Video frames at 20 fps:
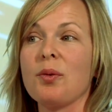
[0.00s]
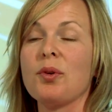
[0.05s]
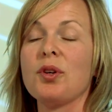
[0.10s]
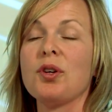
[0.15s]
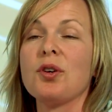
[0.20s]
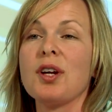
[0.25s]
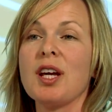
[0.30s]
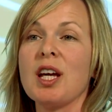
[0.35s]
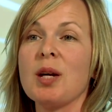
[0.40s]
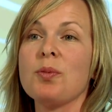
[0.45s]

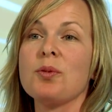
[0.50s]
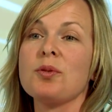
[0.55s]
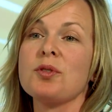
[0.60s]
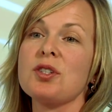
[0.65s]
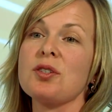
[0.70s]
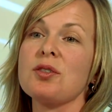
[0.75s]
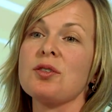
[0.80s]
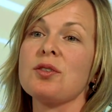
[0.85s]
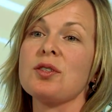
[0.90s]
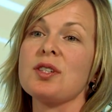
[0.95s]
you're able
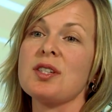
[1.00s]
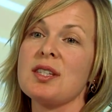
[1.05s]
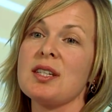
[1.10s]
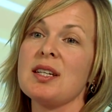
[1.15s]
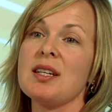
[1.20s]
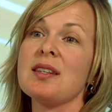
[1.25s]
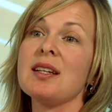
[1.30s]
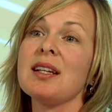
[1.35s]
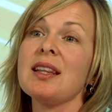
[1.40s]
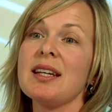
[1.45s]
to
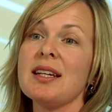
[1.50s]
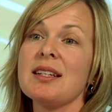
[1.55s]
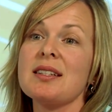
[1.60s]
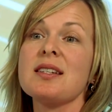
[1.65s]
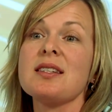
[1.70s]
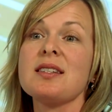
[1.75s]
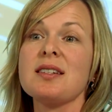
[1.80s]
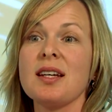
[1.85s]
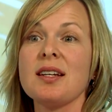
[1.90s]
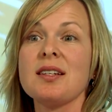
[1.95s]
see the
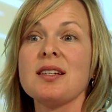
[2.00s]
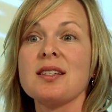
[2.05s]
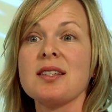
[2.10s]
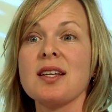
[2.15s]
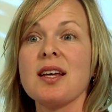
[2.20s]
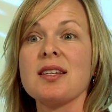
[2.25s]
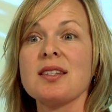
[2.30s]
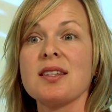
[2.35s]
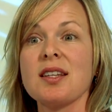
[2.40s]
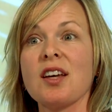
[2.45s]
latest data
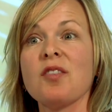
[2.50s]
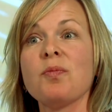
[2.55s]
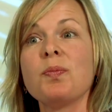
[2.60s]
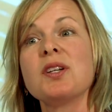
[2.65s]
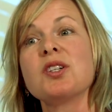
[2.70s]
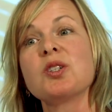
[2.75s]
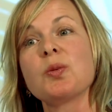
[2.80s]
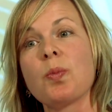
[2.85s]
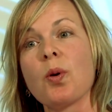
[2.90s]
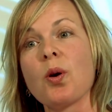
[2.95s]
sets that have
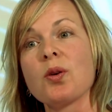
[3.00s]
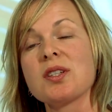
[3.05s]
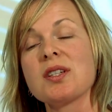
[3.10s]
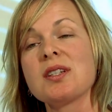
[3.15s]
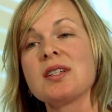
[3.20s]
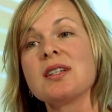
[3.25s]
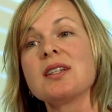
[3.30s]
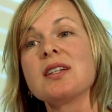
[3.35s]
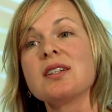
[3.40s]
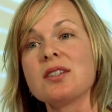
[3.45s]
been
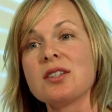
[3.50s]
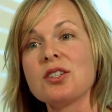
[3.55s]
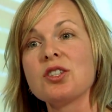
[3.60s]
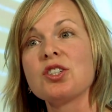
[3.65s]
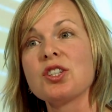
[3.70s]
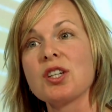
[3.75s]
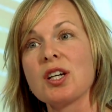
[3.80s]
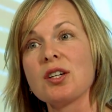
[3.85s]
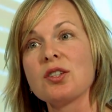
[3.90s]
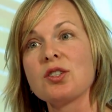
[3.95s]
deposited into
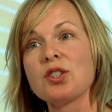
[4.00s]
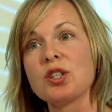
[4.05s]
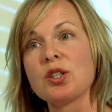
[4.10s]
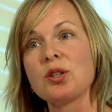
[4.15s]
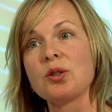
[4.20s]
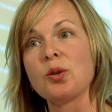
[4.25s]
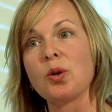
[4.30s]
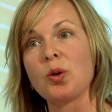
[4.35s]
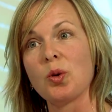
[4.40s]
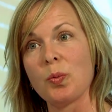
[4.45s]

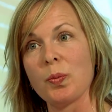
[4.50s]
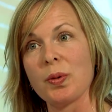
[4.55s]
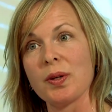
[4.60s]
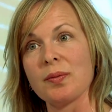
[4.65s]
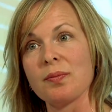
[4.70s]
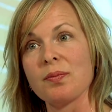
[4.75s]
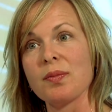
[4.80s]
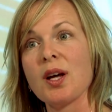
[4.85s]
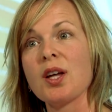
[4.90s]
ShareGeo Open.